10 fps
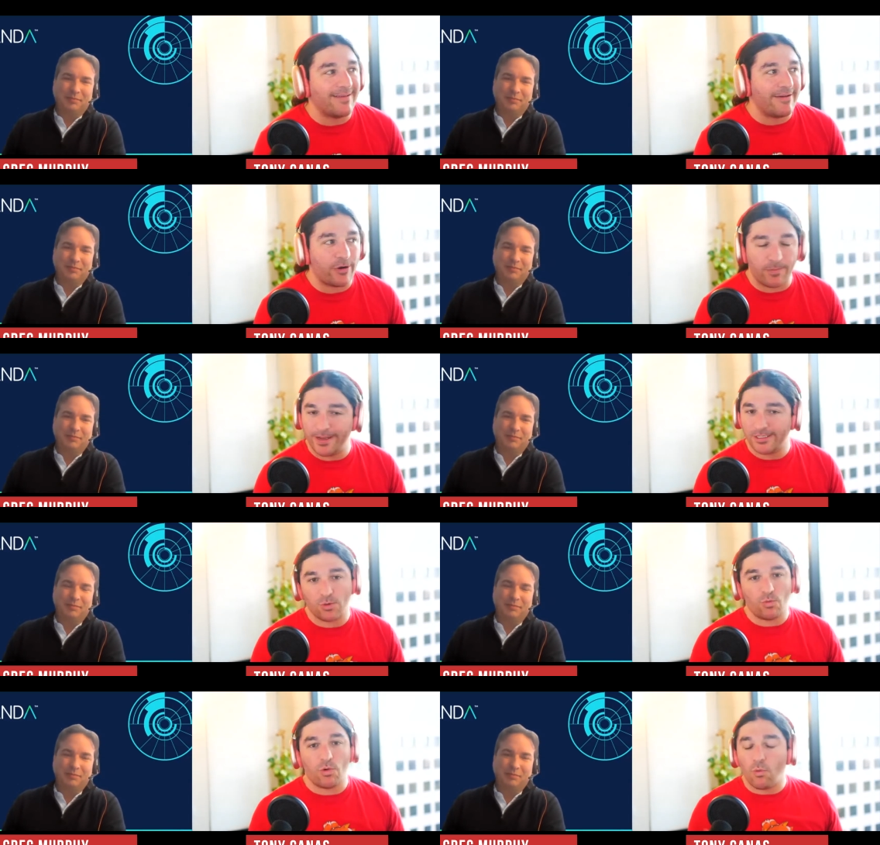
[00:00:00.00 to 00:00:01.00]
Speaker 1: pitch.
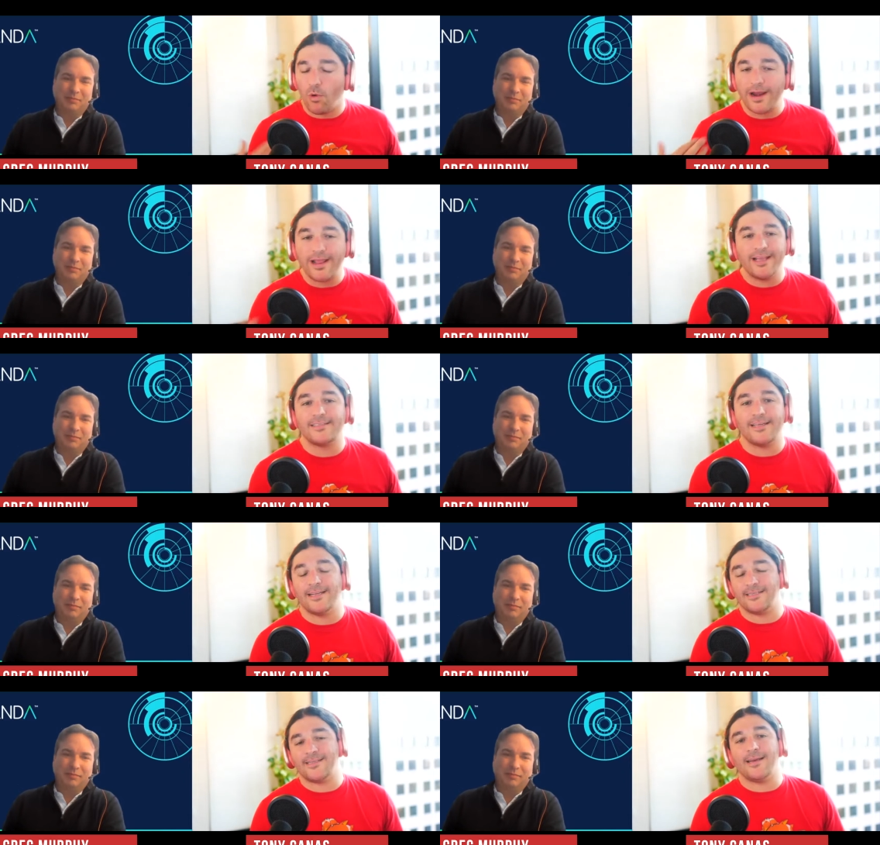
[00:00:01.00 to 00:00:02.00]
what is
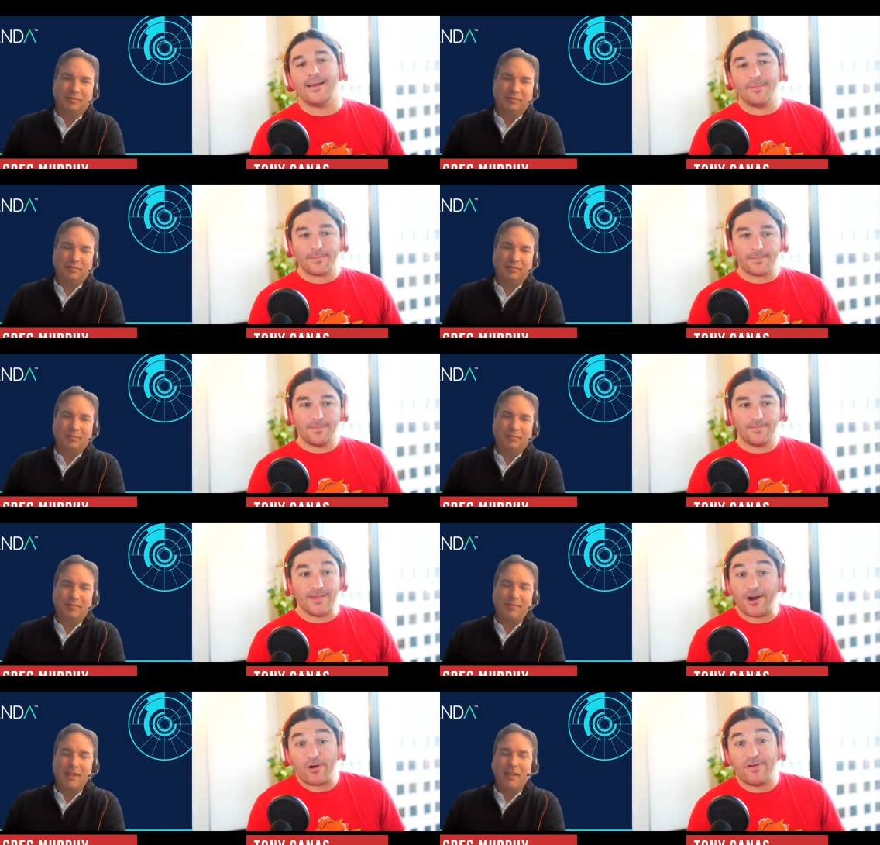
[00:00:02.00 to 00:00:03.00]
Instanda? I don't
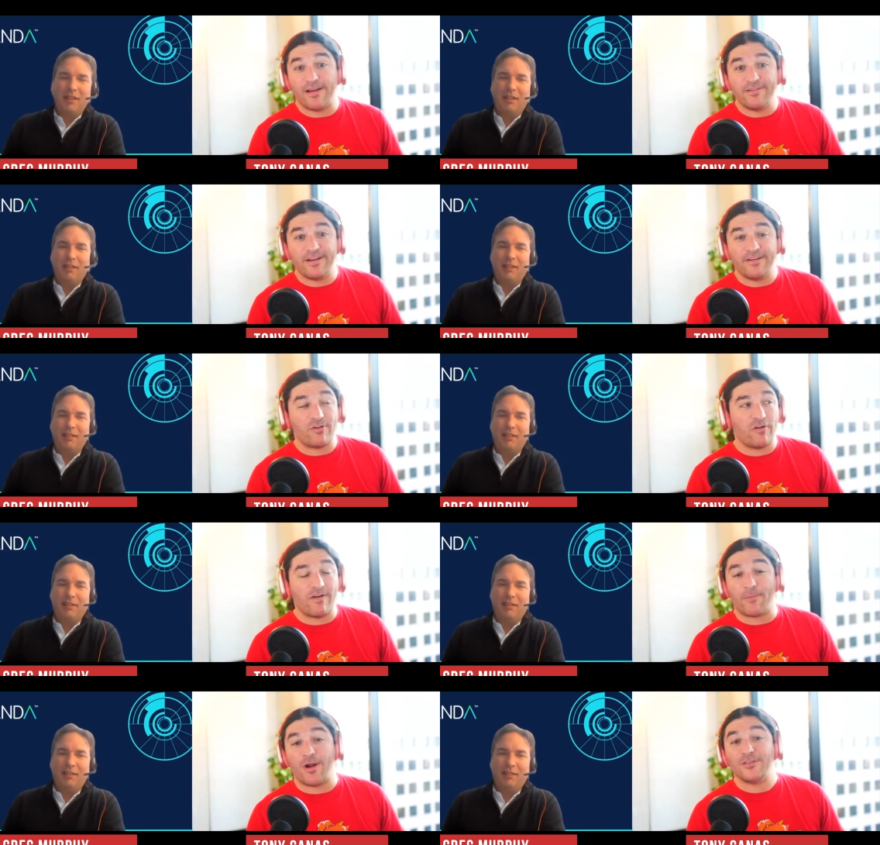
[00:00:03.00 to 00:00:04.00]
know, I don't even know if I'm
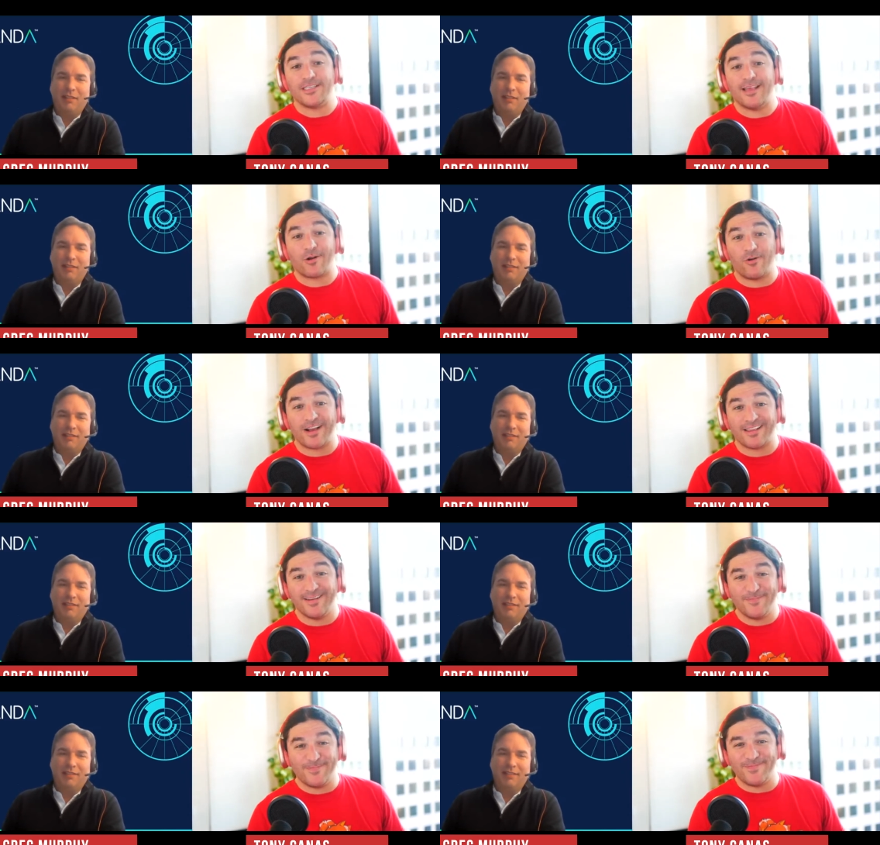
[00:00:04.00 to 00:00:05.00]
pronouncing that correctly.
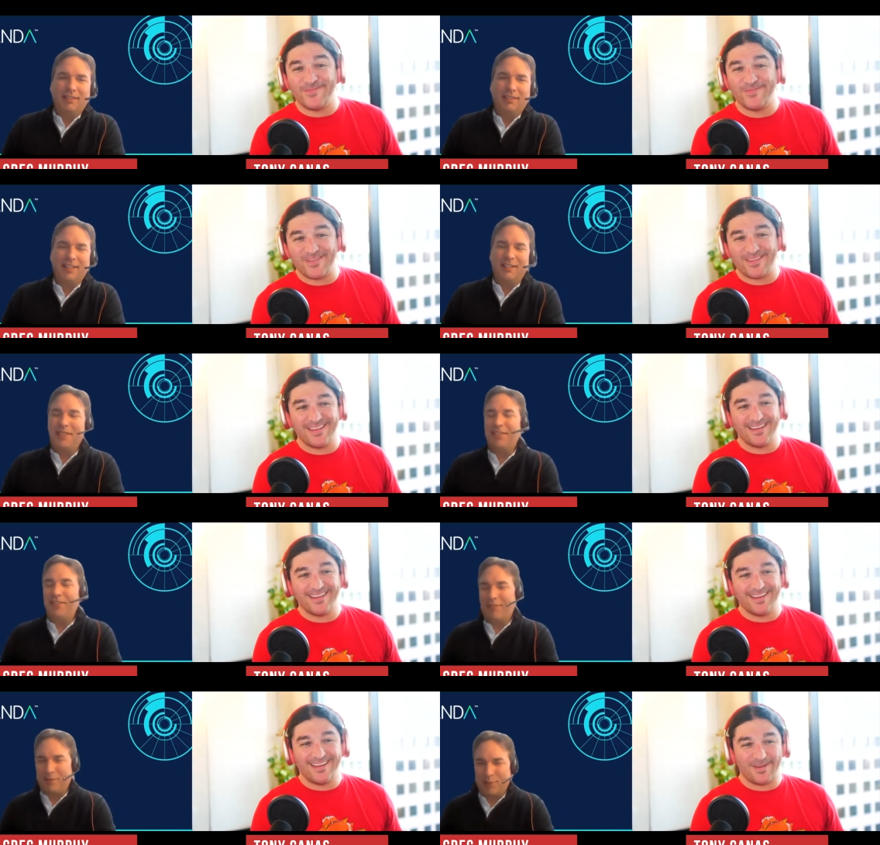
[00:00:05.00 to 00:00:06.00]
Um,
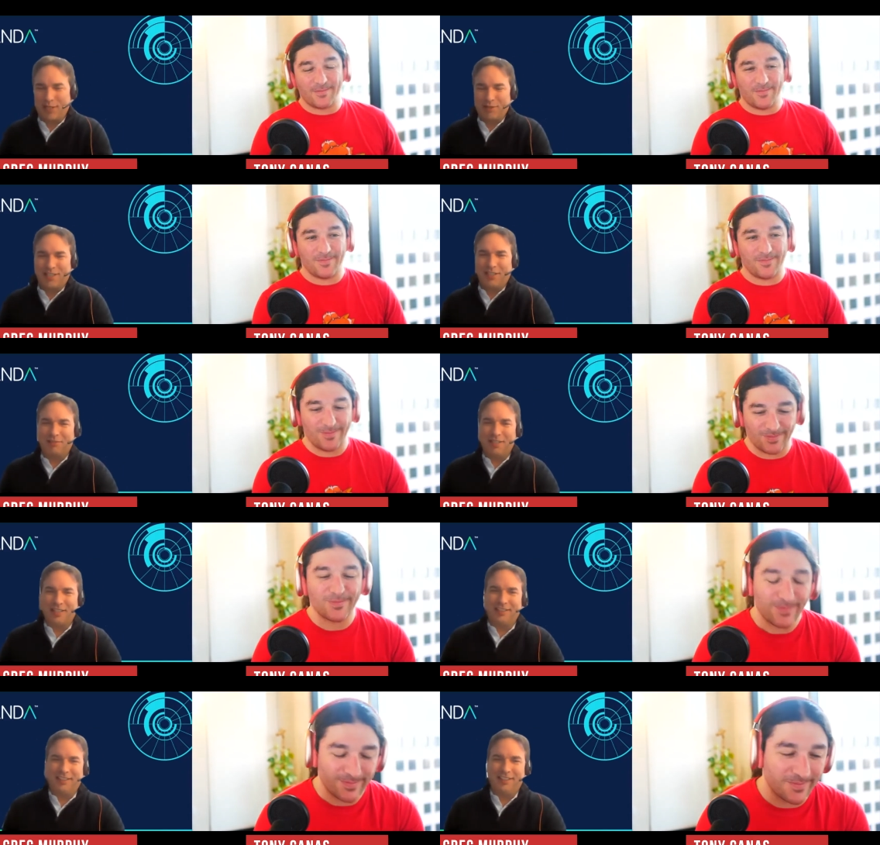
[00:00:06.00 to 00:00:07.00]
you are
Speaker 2: pronouncing it
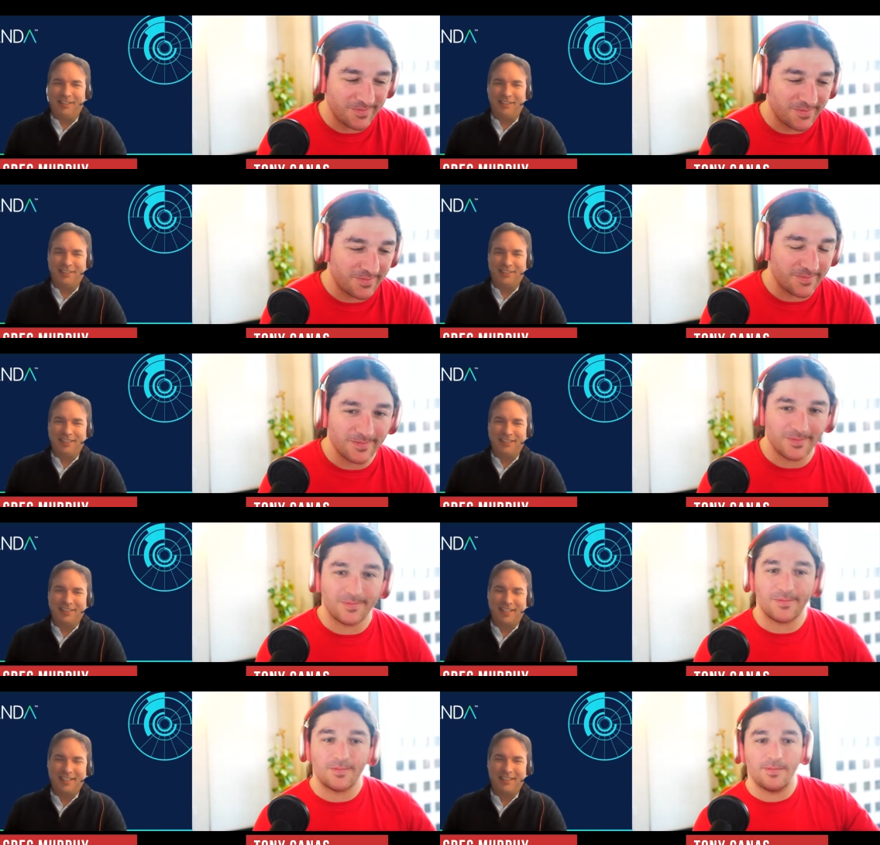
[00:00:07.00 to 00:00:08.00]
correctly. It is
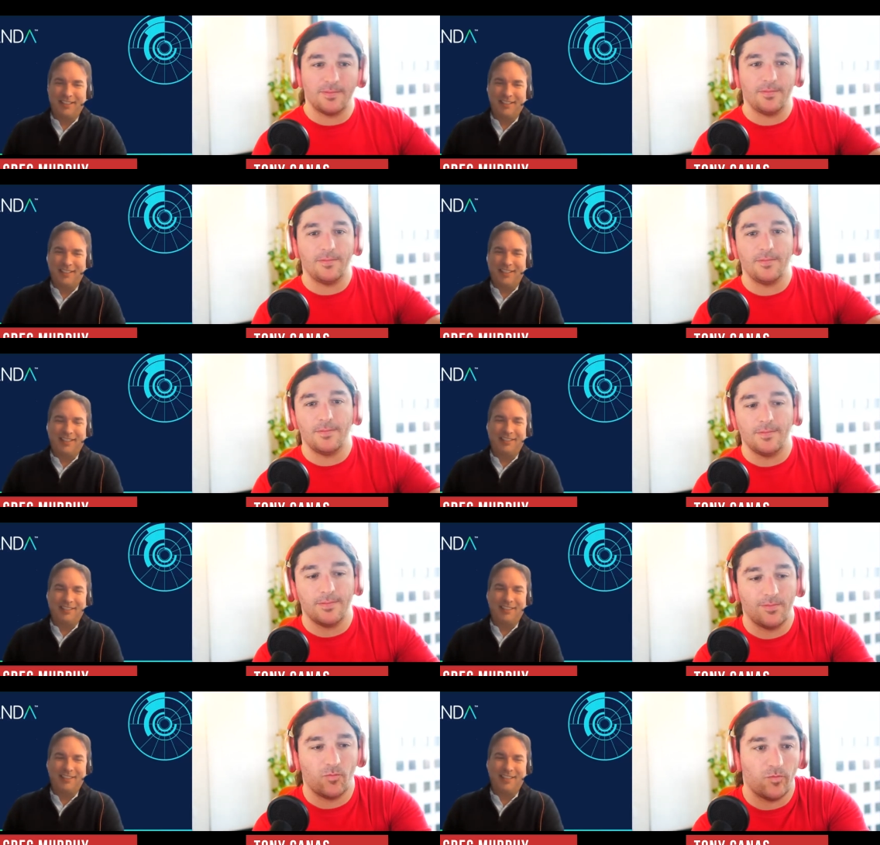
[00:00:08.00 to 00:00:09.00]
Instanda,
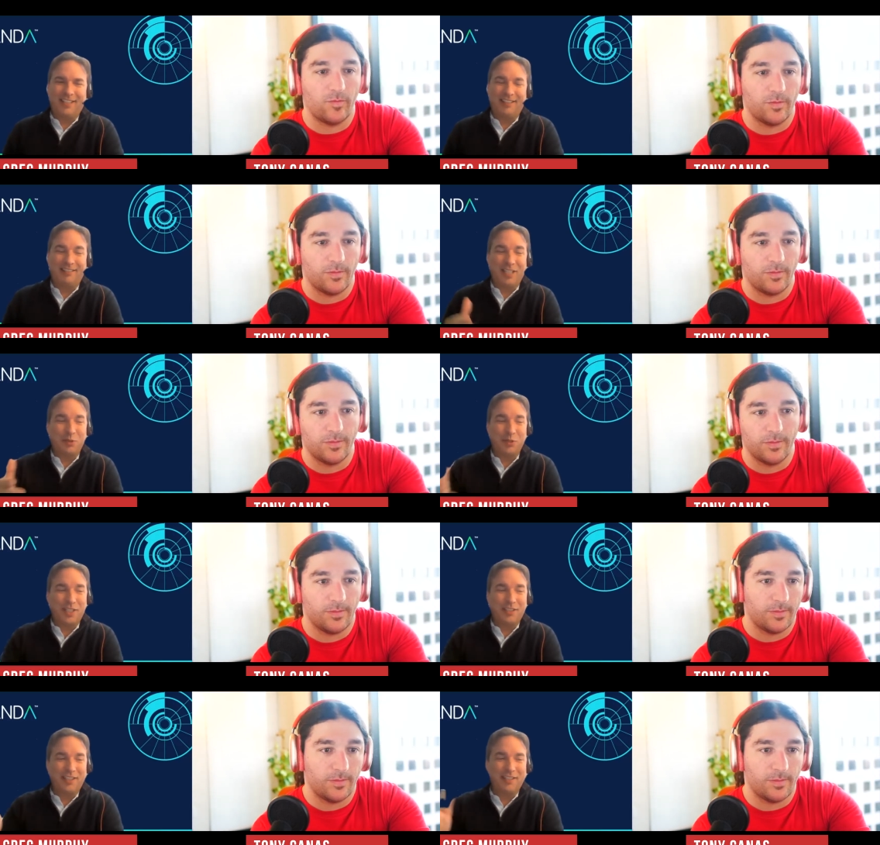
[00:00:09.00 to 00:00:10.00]
and and
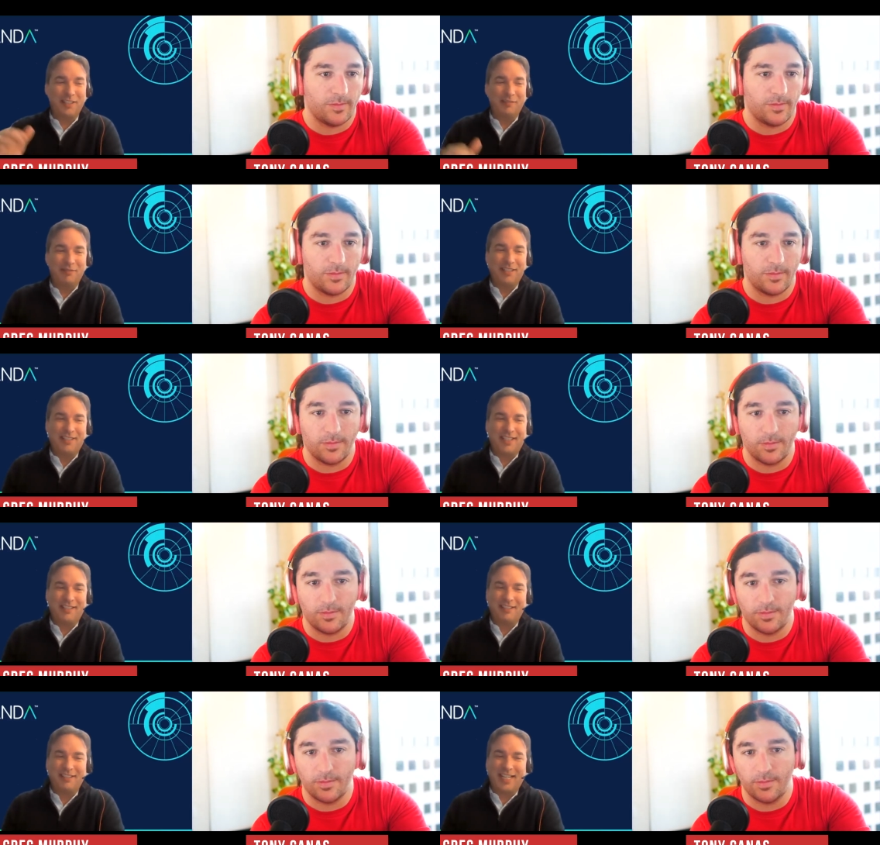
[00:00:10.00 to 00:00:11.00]
interestingly enough,
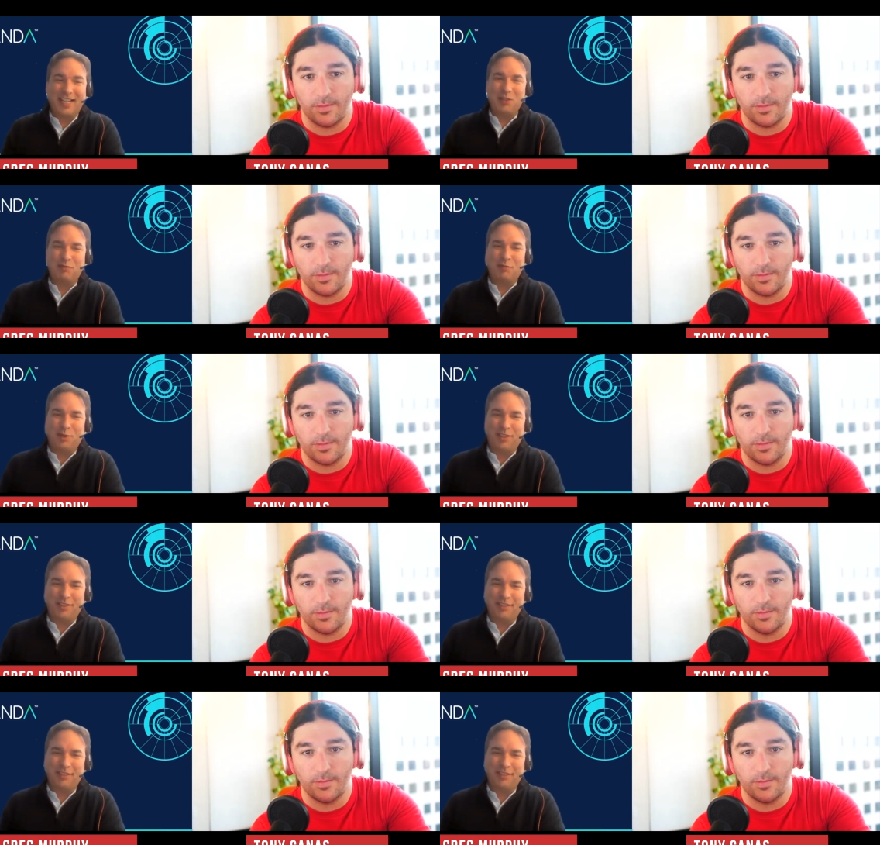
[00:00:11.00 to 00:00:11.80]
Instanda stands for